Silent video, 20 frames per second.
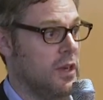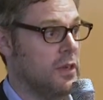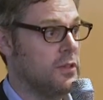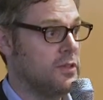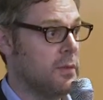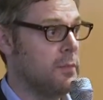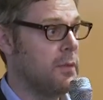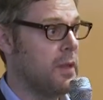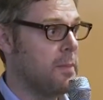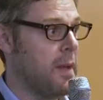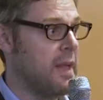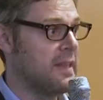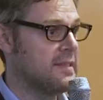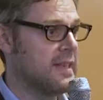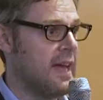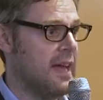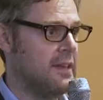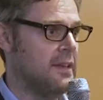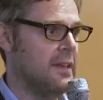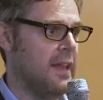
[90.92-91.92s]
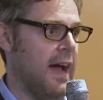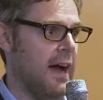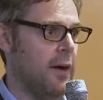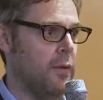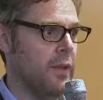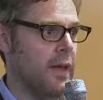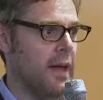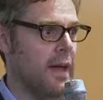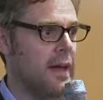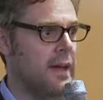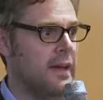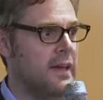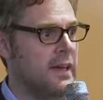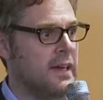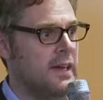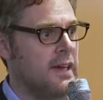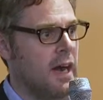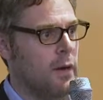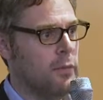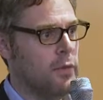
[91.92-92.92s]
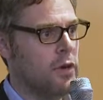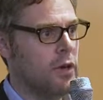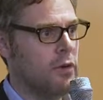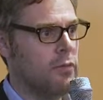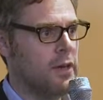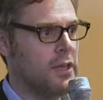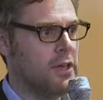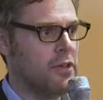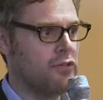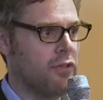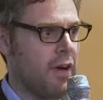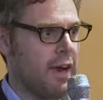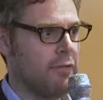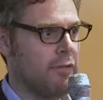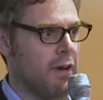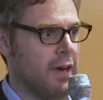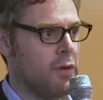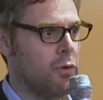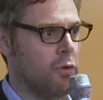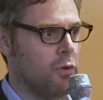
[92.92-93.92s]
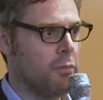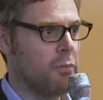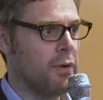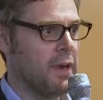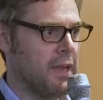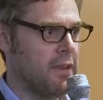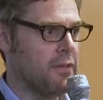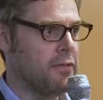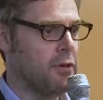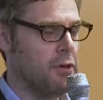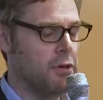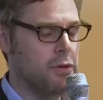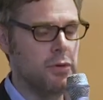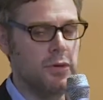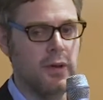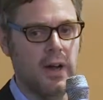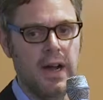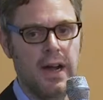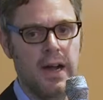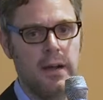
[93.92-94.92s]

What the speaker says: some of the best talent out there." And we've got a really good track record of bringing through